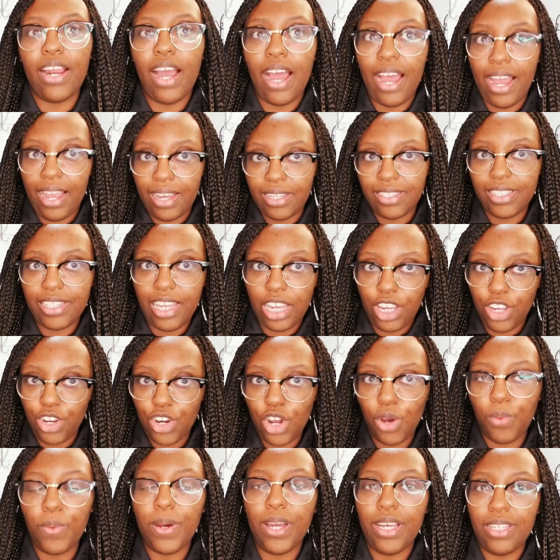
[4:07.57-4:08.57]
I say, you
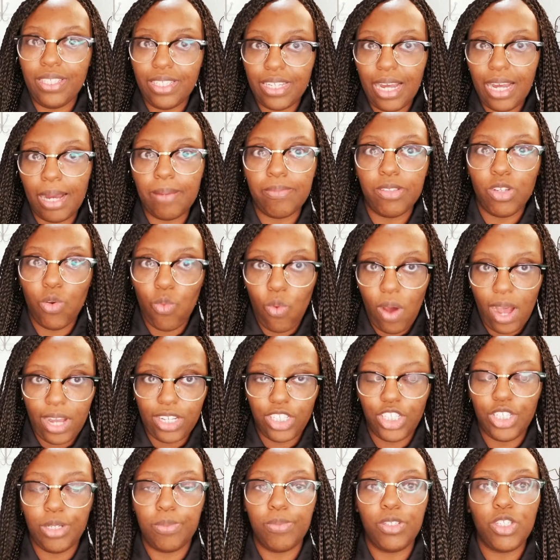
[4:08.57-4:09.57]
know what, it's time to wash them.